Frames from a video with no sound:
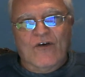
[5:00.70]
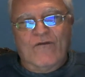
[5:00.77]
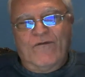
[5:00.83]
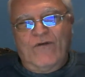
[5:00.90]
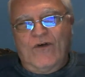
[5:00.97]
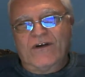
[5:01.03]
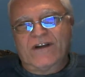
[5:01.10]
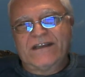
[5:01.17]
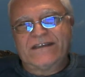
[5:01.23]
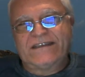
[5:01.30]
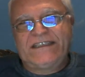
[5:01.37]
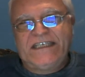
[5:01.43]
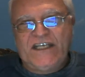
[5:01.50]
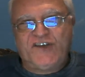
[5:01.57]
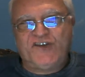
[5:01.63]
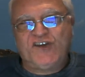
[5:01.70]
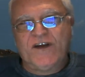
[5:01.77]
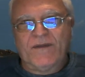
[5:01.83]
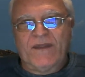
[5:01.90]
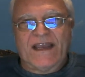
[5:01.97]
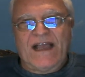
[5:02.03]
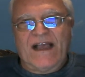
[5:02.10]
for
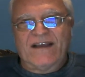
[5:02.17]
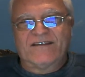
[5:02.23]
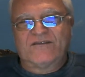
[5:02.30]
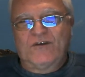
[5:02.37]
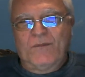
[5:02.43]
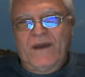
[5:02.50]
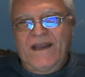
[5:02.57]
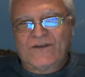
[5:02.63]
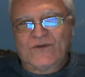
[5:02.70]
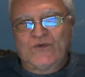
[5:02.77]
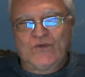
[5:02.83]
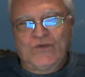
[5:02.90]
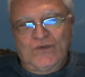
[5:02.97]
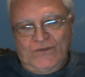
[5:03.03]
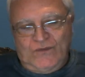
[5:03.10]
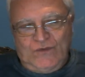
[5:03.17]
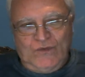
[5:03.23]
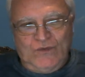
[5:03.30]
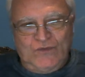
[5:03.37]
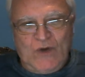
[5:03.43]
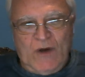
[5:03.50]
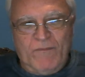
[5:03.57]
teaching the customer to
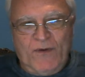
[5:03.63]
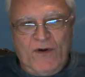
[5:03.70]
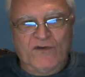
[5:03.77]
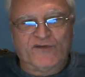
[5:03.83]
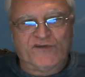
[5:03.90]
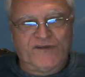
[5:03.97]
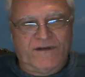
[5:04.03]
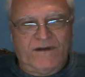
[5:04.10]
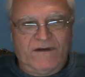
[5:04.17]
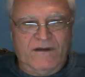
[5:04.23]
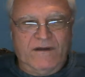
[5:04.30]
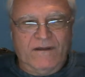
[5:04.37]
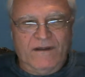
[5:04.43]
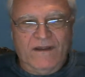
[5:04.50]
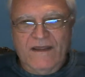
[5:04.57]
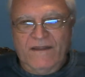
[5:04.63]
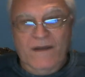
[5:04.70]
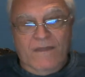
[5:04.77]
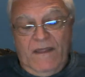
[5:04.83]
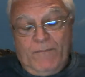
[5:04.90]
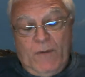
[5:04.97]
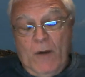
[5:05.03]
approach the
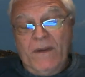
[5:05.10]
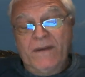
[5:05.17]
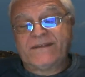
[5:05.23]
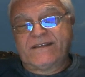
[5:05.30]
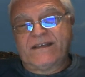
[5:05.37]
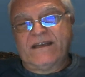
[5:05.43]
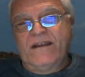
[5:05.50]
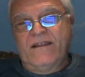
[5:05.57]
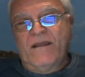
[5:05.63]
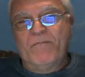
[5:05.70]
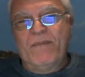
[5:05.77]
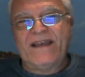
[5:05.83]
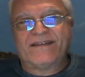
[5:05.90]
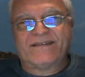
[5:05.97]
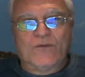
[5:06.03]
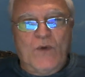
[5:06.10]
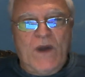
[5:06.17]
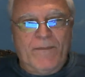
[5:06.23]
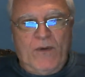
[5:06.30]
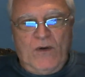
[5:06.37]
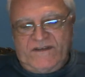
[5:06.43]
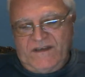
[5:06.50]
problems in the best
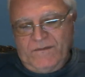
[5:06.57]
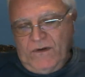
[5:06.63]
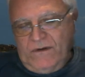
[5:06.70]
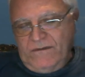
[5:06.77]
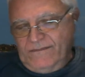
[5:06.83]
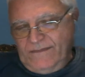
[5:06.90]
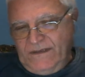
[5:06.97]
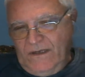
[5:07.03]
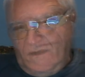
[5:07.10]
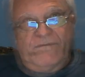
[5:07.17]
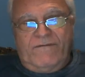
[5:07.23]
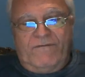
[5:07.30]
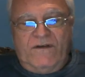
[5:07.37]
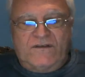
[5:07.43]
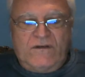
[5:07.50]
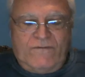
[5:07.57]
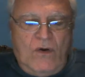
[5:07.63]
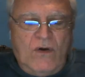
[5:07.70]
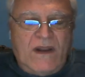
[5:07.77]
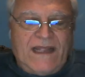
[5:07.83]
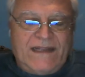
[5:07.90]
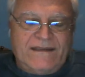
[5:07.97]
way possible. First of
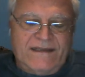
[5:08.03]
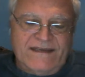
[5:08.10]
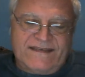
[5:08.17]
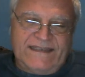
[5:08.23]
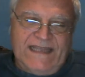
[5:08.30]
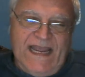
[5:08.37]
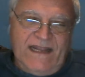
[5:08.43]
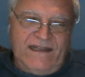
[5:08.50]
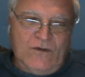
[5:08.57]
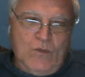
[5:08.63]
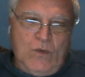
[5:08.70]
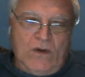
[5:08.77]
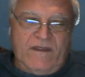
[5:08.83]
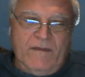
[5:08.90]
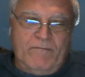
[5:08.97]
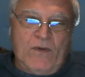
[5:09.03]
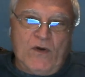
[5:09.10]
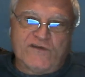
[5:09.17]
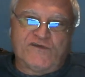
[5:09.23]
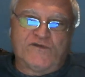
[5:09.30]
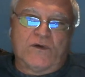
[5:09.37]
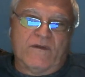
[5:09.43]
all, understand what the
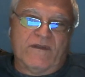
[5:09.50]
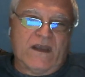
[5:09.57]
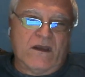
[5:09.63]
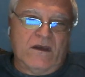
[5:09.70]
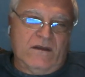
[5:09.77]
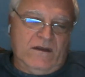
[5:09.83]
posture of the